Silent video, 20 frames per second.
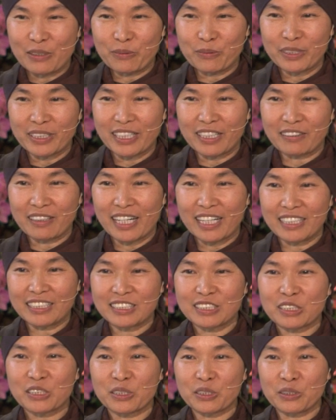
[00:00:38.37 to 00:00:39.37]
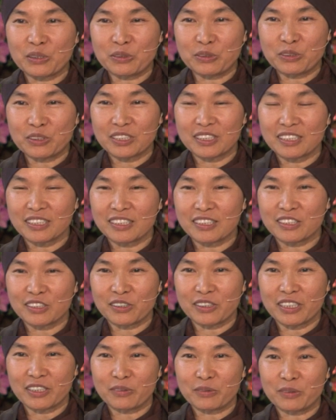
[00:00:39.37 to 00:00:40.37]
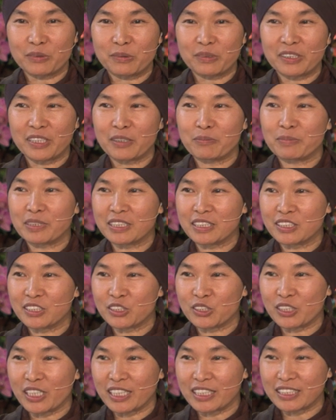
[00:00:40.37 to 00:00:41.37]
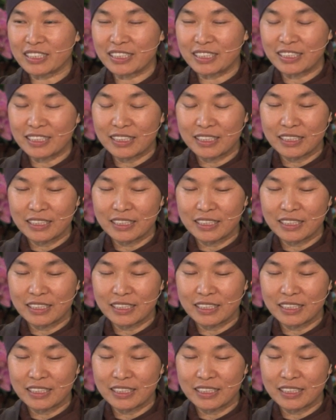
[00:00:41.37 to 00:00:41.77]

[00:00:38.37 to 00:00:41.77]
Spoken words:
with our eyes closed so that we would not be distracted.